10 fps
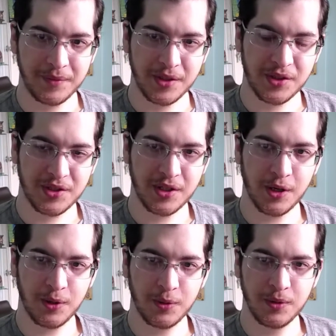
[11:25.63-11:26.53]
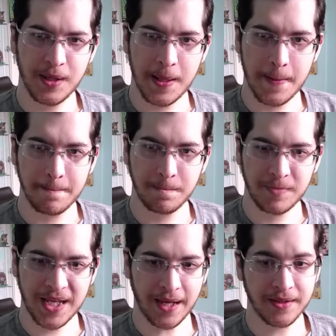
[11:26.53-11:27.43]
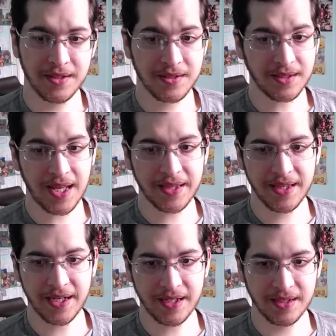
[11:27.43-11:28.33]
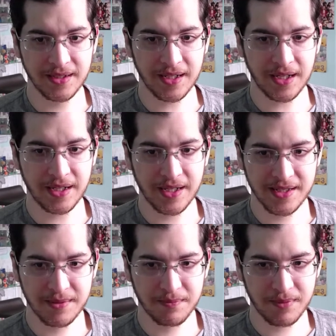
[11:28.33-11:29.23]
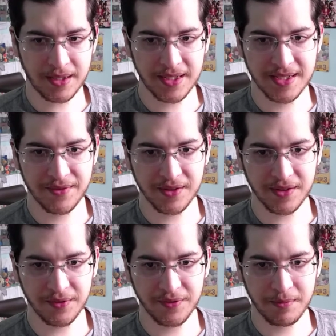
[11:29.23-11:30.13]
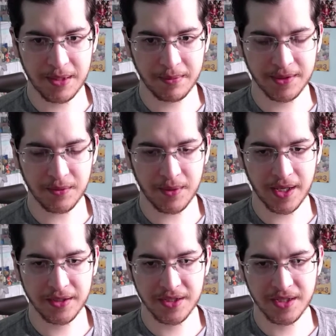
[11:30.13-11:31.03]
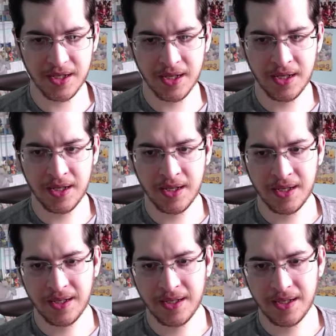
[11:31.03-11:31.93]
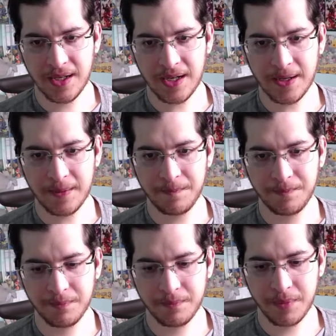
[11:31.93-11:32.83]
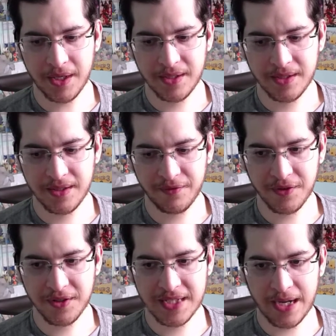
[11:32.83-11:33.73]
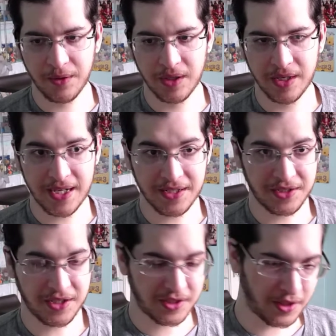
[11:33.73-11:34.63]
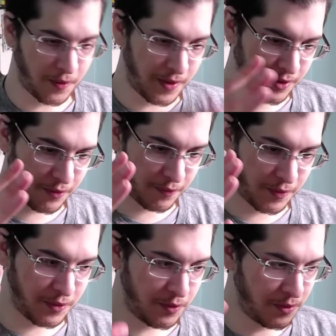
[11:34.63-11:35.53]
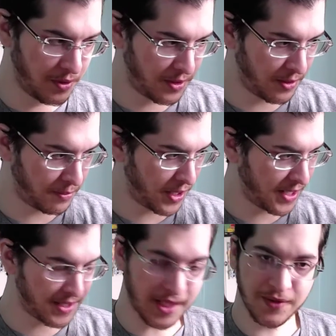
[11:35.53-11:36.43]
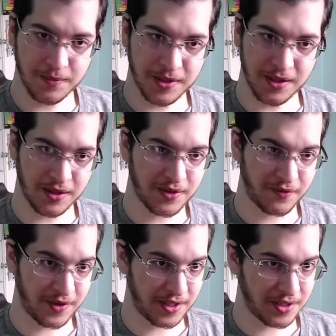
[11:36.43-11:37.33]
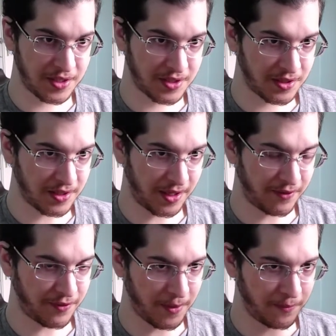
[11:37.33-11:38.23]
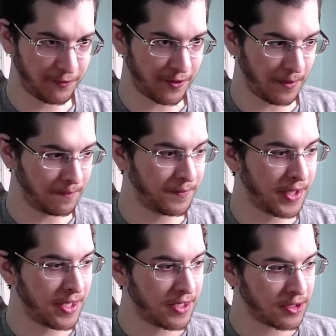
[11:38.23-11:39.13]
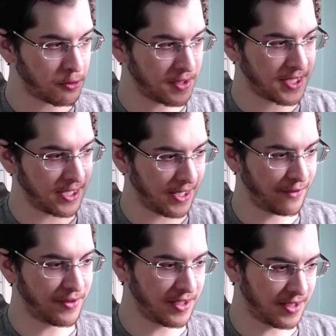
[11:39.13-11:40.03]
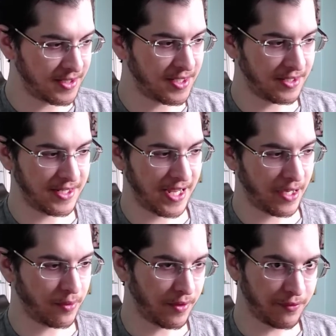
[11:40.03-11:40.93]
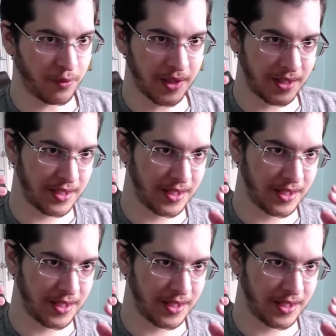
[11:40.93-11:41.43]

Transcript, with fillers: So yeah, there's a lot there. It's probably difficult for people to watch, but the first hour is just going through the process from start to finish, like from 2011 until now, of what